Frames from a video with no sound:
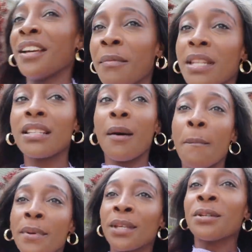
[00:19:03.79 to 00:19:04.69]
But it's a
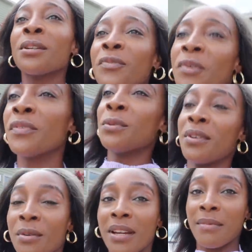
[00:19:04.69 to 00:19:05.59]
beautiful view on the way